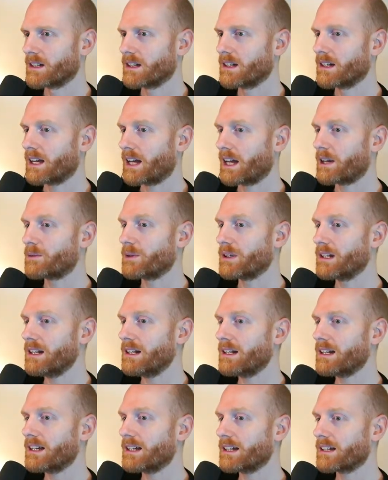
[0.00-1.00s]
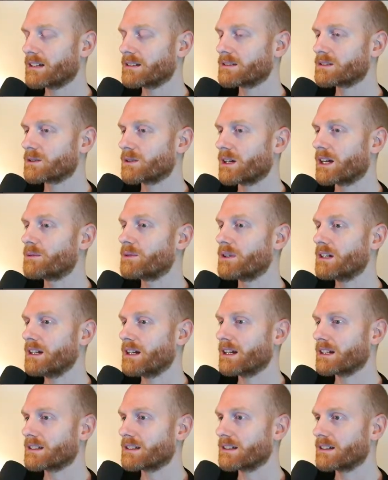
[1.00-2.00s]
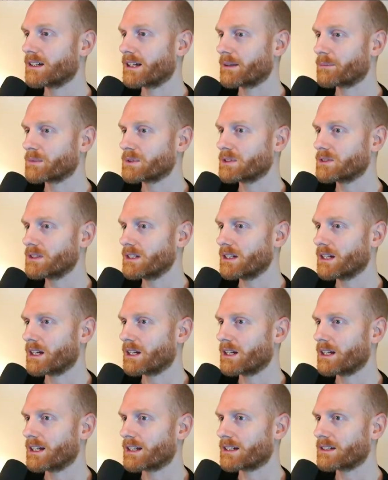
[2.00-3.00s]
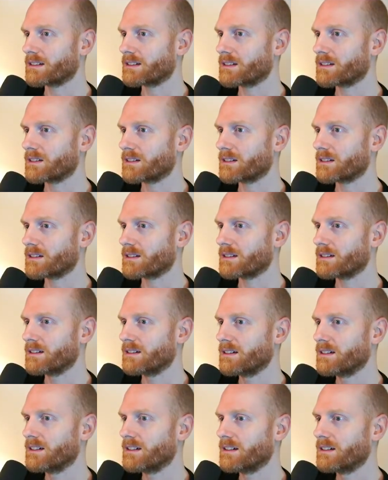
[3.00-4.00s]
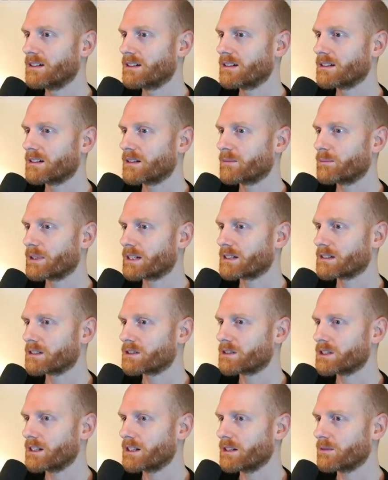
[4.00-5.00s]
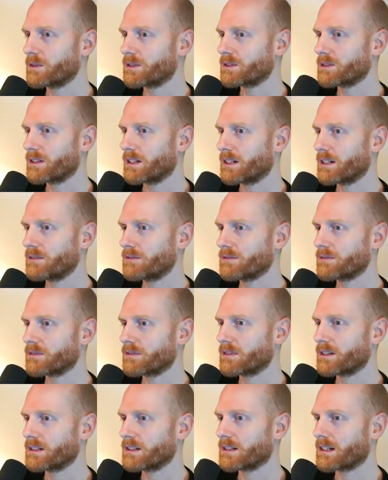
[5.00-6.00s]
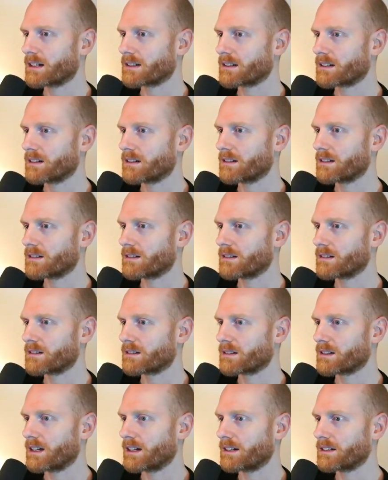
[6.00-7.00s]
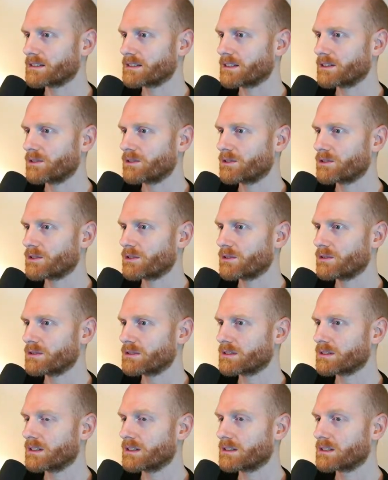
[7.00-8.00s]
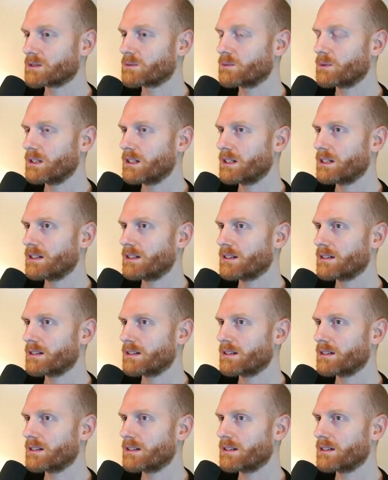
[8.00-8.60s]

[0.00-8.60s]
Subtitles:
I really like the atmosphere. I like the pixel shader what you have, and I like the colors that you chose. It's really